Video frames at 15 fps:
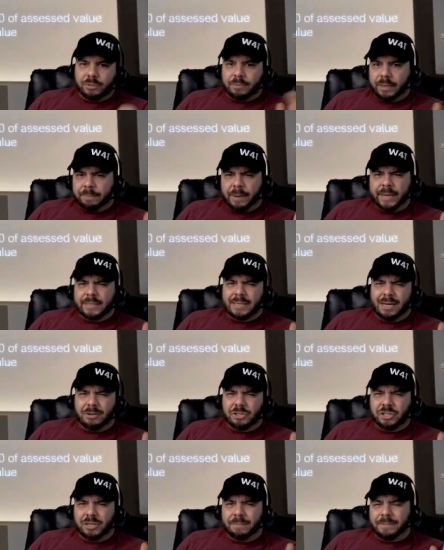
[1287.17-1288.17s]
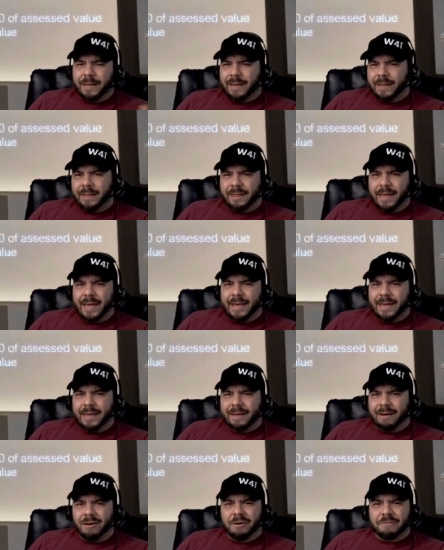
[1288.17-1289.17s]
Like Pike Township, they
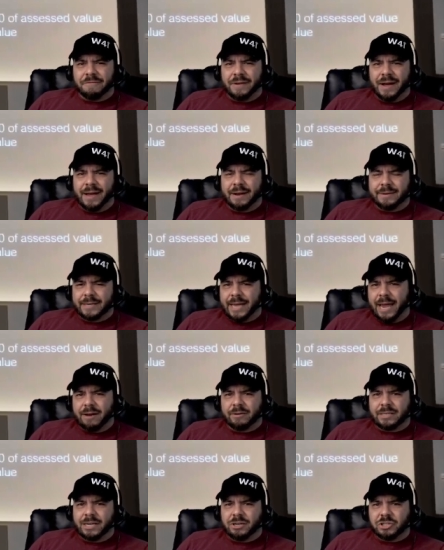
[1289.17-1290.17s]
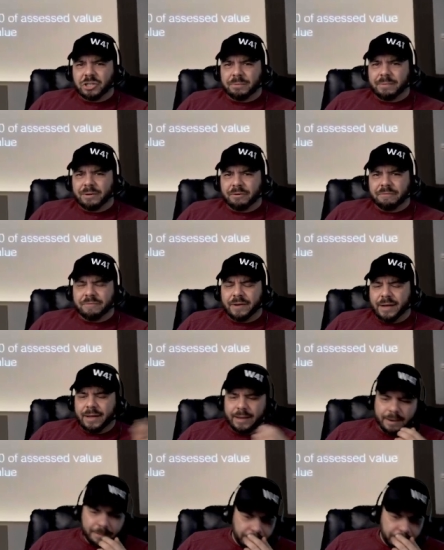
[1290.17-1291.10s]
are fine. Decatur Township, they're fine.